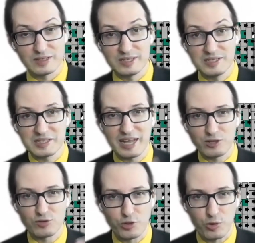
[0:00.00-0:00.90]
This is
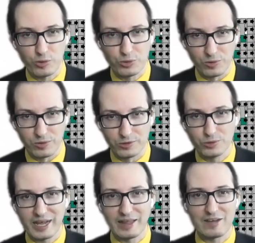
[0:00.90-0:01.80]
kind of orthogonal.
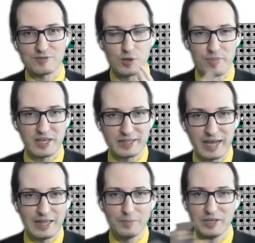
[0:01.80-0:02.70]
You can have something
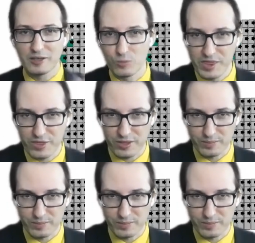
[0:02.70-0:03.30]
dynamic with